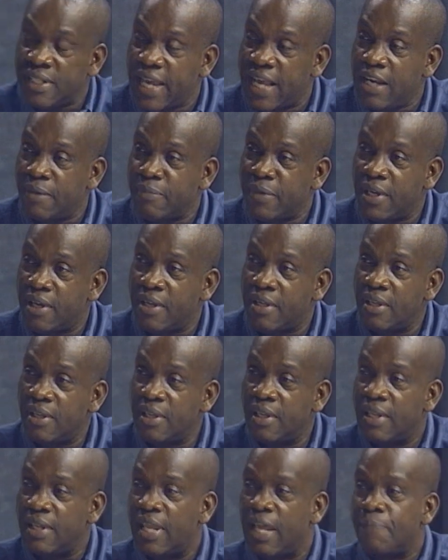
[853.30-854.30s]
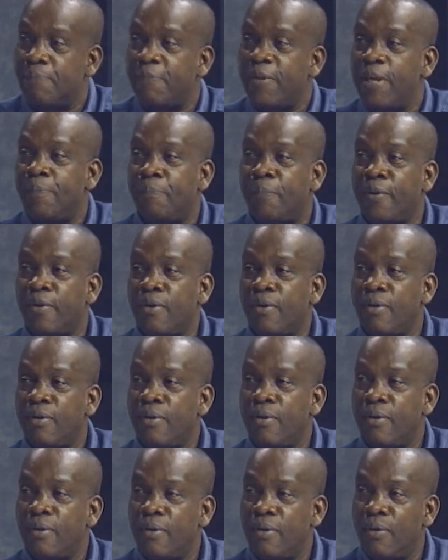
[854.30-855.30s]
tell me that people
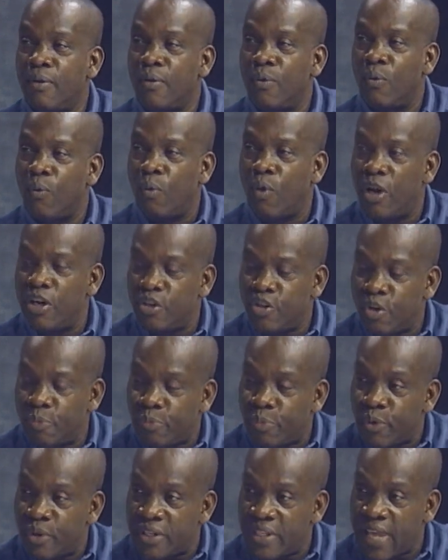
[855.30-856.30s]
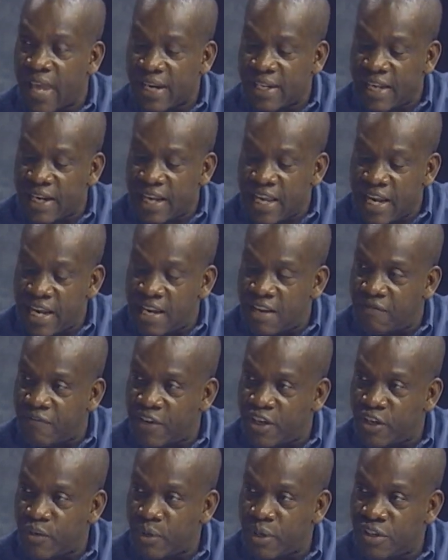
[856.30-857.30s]
want to protect an
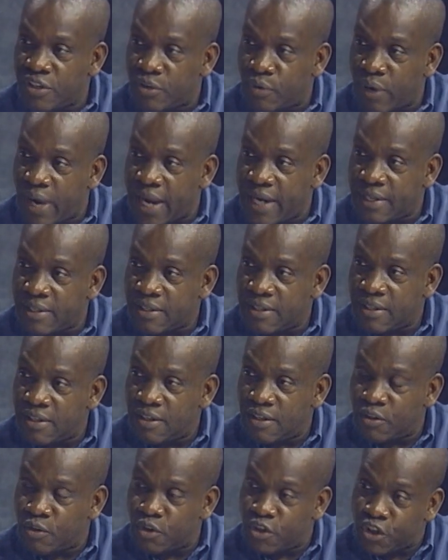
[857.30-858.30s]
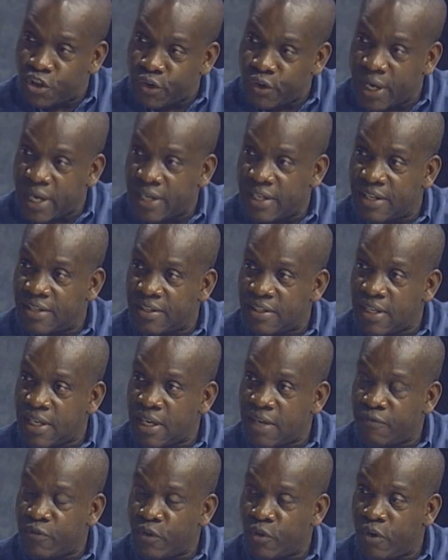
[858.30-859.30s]
individual's right to trick,
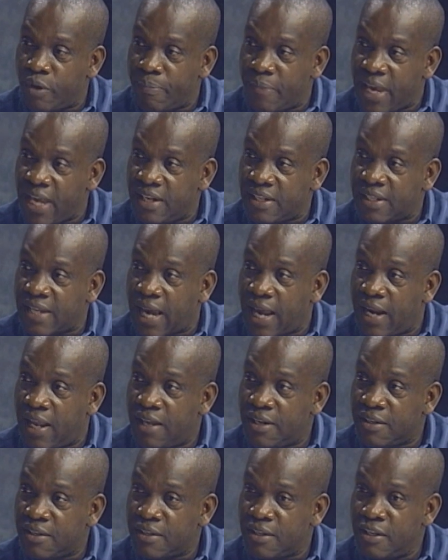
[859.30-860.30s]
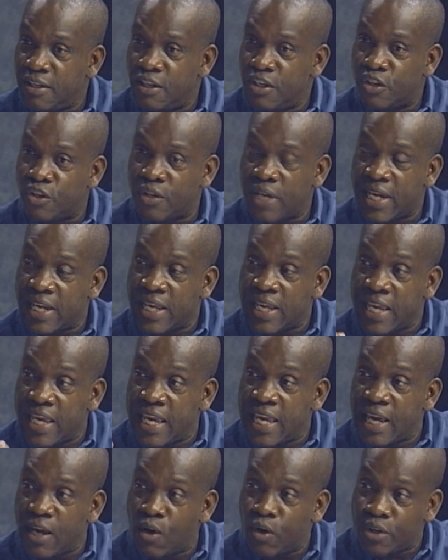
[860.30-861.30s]
deceive, to remain silent, so that
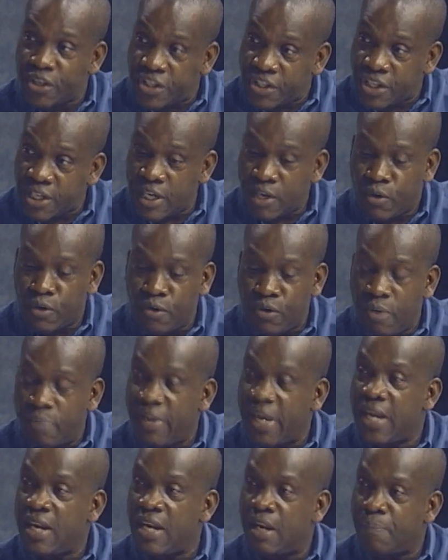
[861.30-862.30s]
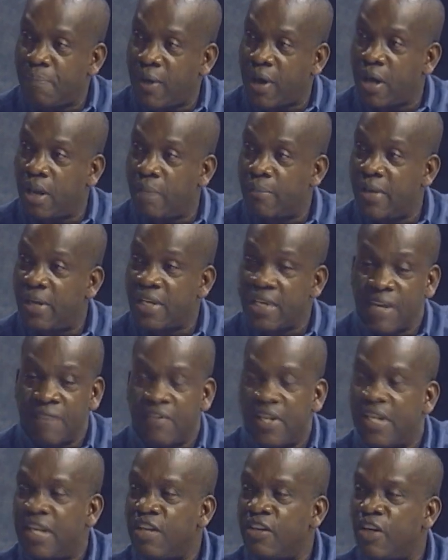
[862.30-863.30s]
he or she could remain in the parliament
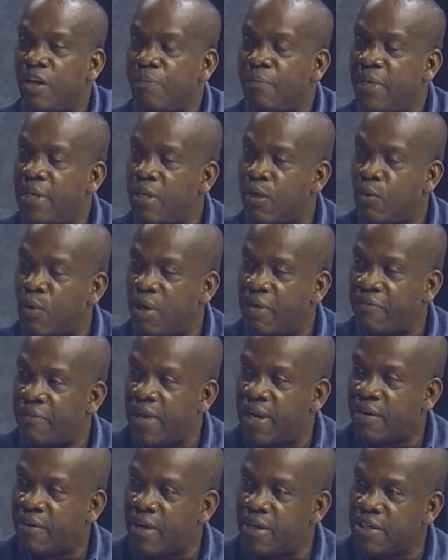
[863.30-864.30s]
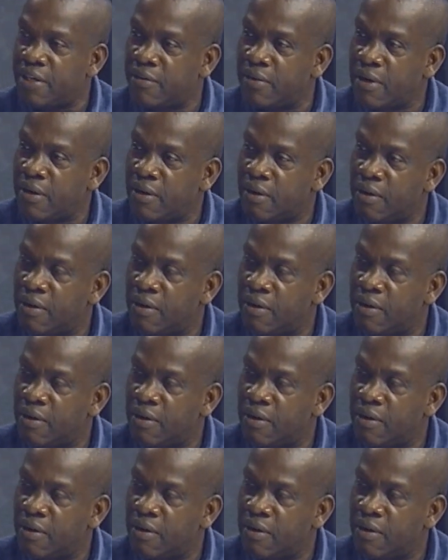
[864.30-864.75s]
if they did not meet the qualifying criteria?